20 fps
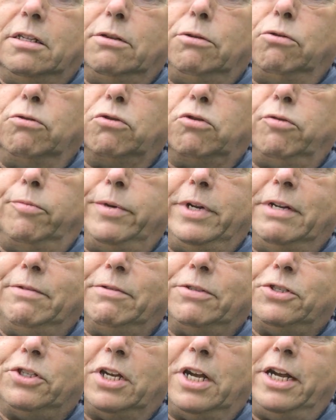hook coming out
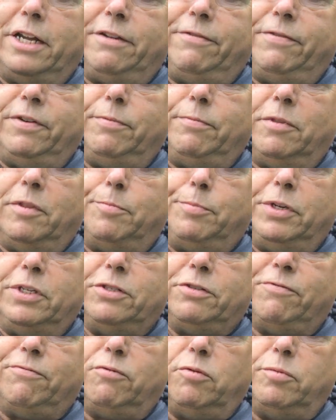the side of it with a
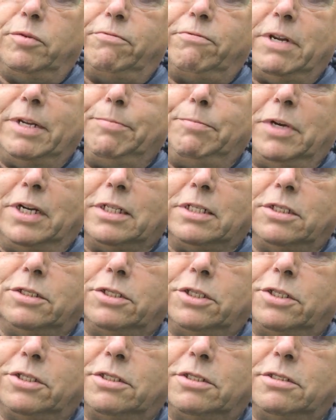piece of rubber red
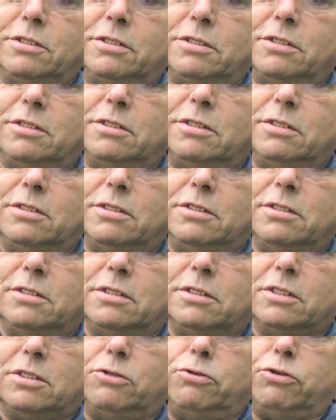maggot,
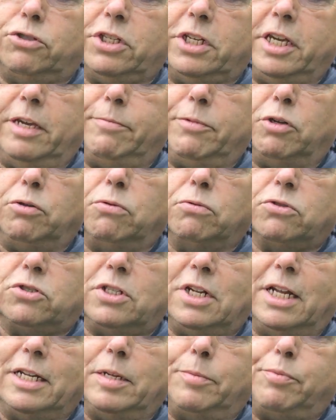just to keep the hook
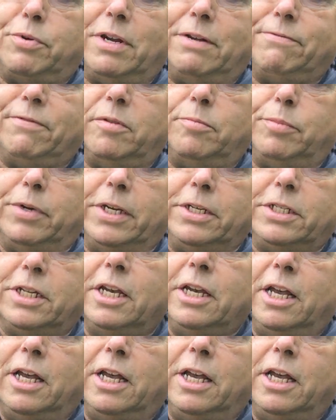slightly proud of the bait.